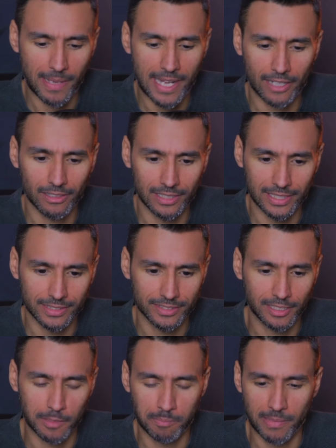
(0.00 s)
The
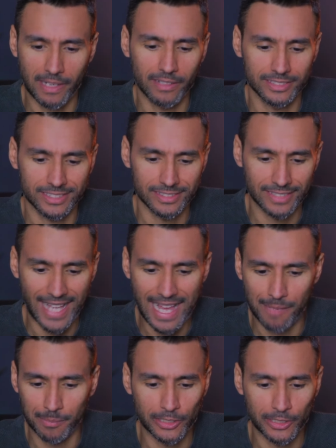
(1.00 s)
parallels, the
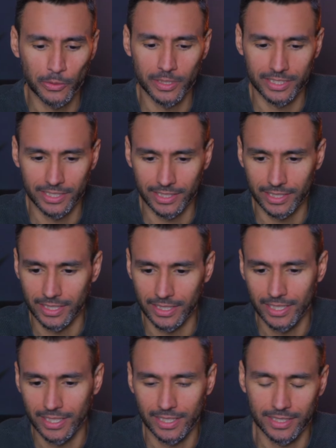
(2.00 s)
comparison, the ambiguity.